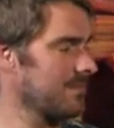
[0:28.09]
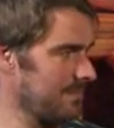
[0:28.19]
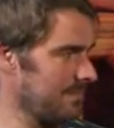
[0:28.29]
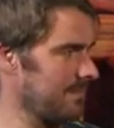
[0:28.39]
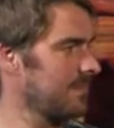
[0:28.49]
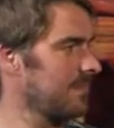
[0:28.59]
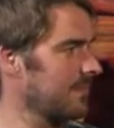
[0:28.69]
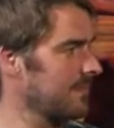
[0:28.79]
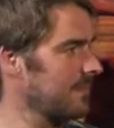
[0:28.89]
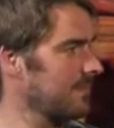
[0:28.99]

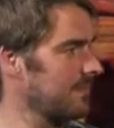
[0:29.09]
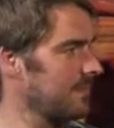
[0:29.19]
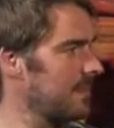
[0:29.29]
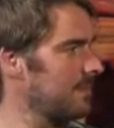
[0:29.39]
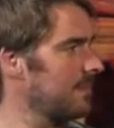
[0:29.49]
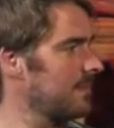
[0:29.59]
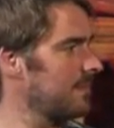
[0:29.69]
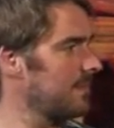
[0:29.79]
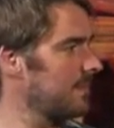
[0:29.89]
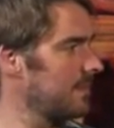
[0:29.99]

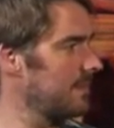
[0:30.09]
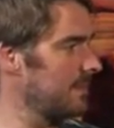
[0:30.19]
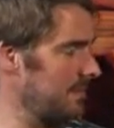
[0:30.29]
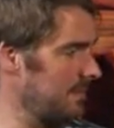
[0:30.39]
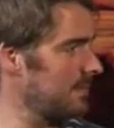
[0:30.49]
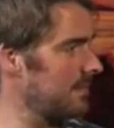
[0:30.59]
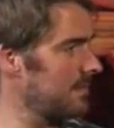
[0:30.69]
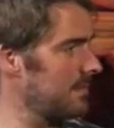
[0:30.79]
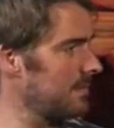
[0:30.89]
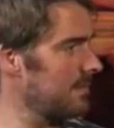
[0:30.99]

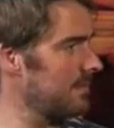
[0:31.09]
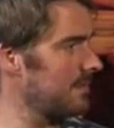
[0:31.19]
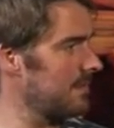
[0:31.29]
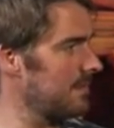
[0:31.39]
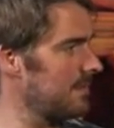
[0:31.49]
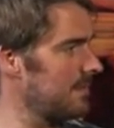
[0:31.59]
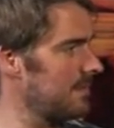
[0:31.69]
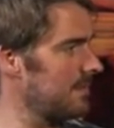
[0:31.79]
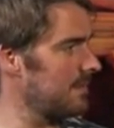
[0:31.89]
[no speech]